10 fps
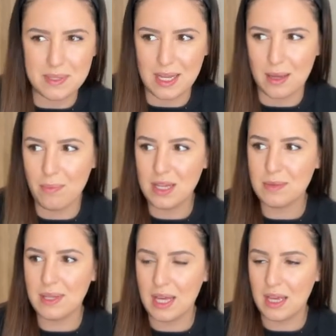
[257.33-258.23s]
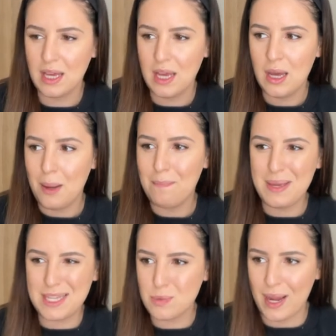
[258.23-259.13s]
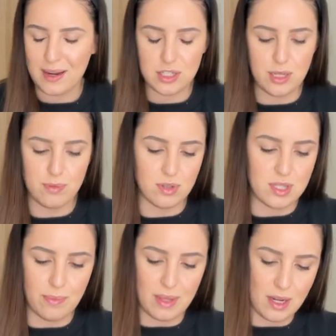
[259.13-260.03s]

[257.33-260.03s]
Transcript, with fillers: Like it must have been like beeswax chips or something.